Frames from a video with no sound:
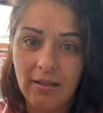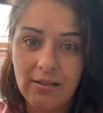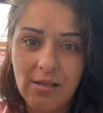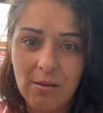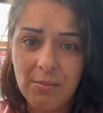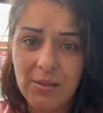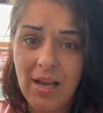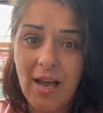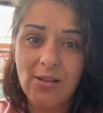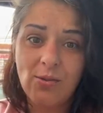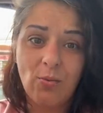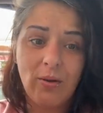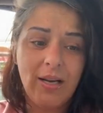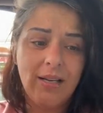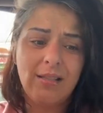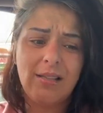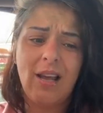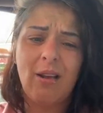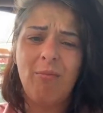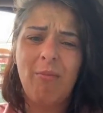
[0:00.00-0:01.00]
And sometimes
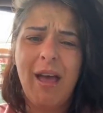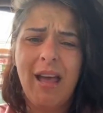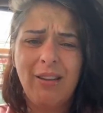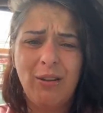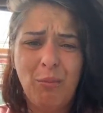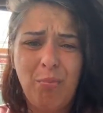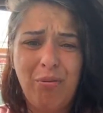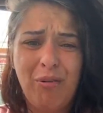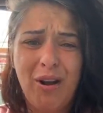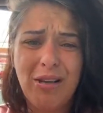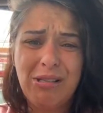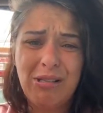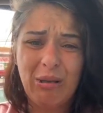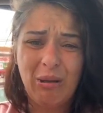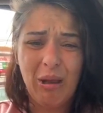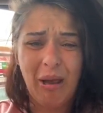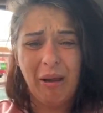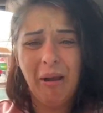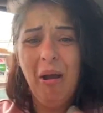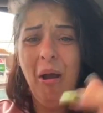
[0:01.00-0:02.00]
when it's like mad
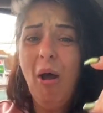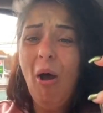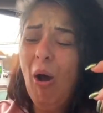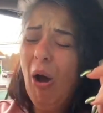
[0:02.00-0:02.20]
depressing, like,